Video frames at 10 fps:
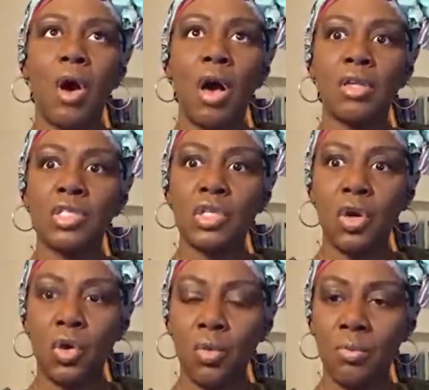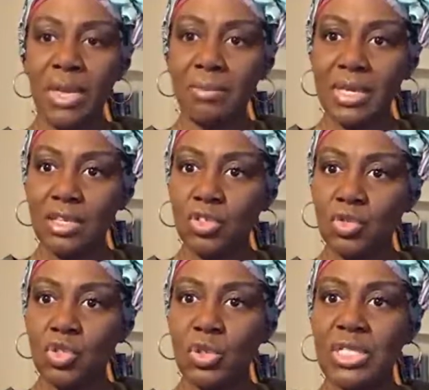Also maybe
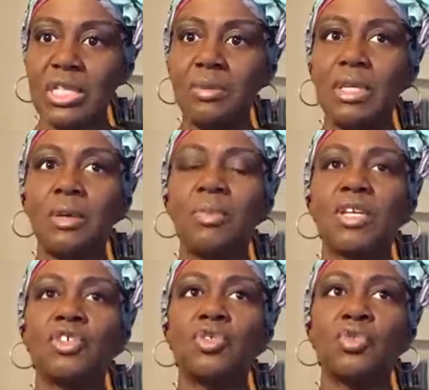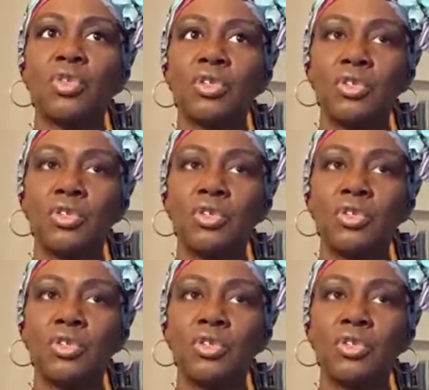due to anemia because you